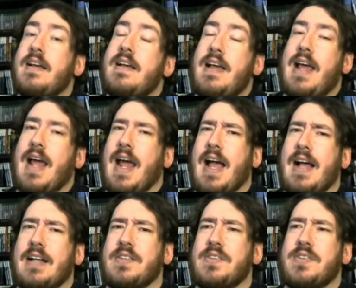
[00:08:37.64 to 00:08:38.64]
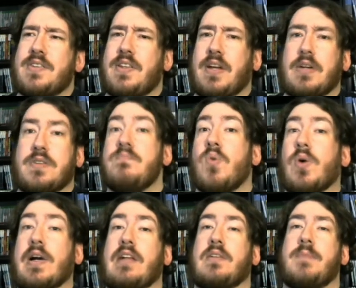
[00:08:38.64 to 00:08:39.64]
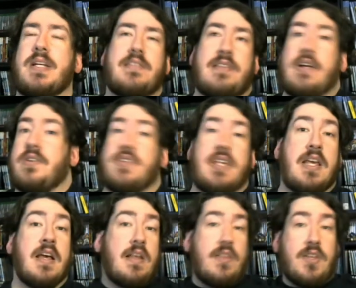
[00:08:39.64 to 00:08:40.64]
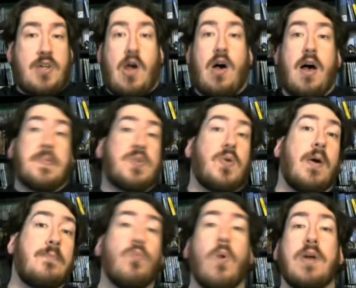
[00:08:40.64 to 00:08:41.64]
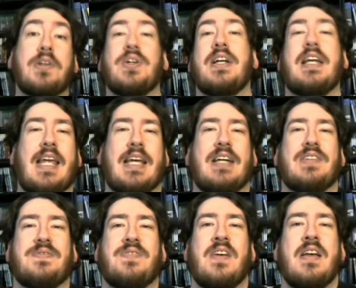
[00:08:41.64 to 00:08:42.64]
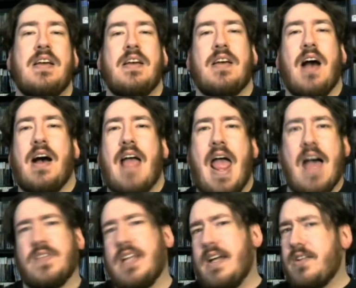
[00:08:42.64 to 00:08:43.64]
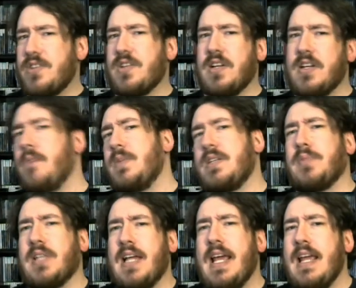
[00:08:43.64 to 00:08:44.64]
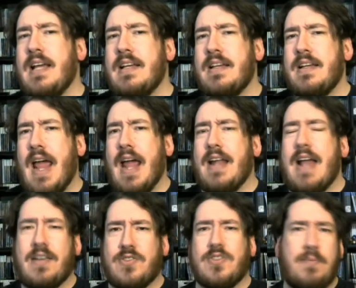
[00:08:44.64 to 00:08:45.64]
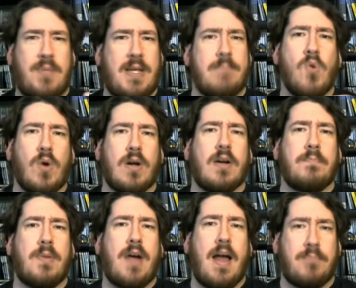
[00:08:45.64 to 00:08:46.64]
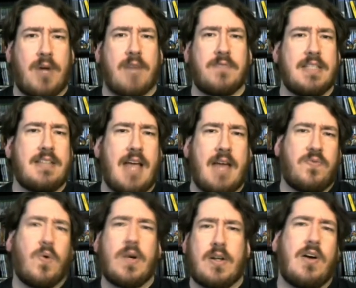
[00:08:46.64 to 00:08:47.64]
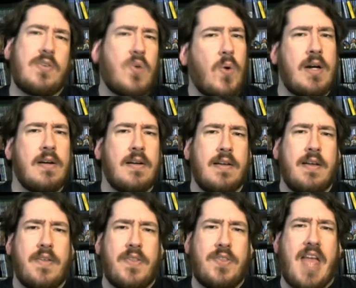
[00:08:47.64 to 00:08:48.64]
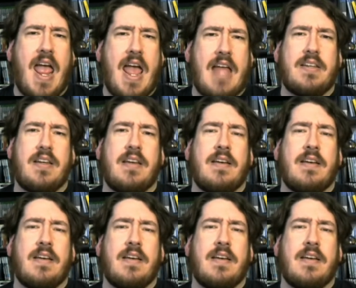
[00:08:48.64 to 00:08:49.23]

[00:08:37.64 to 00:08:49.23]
and there's more elements. There's the top. So I'm wondering if Avalanche is going to come into play and actually be more prevalent at Fort Condor than